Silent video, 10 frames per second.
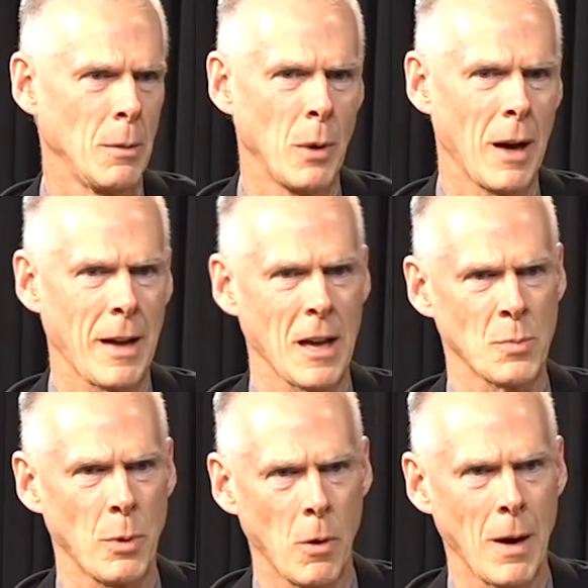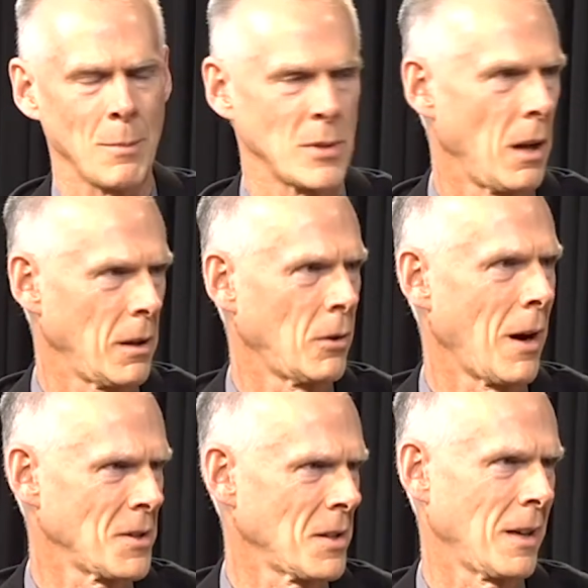to broadcast programs all
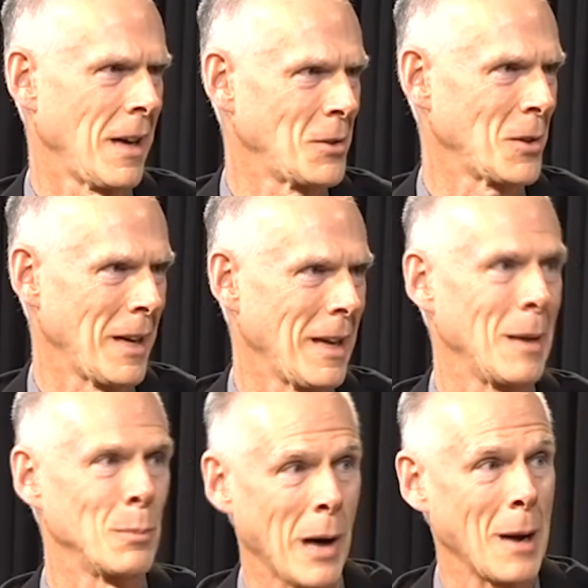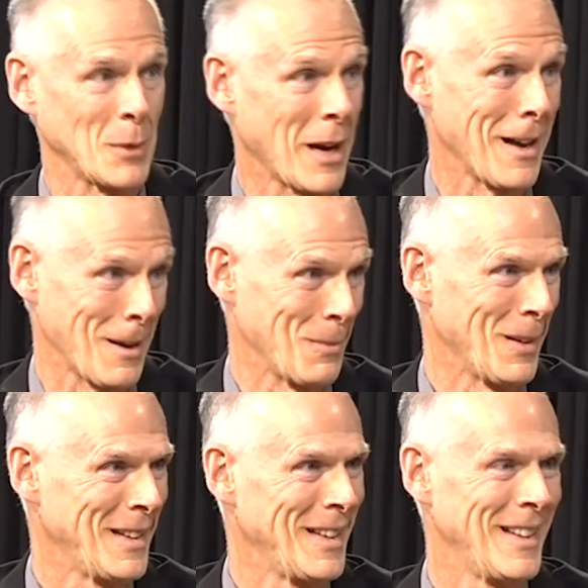across the country in prime
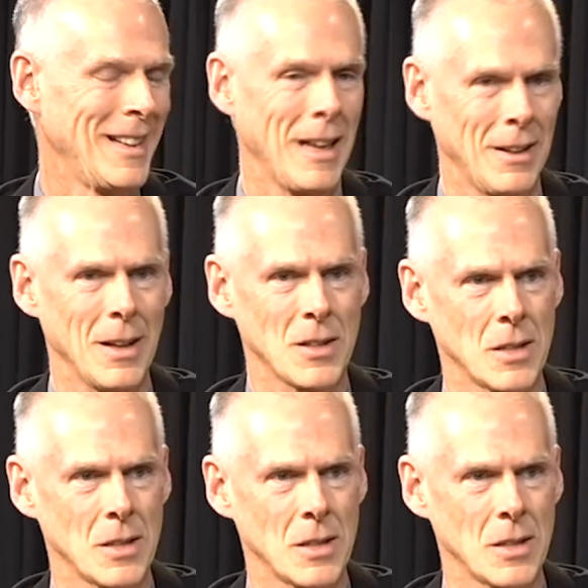time in this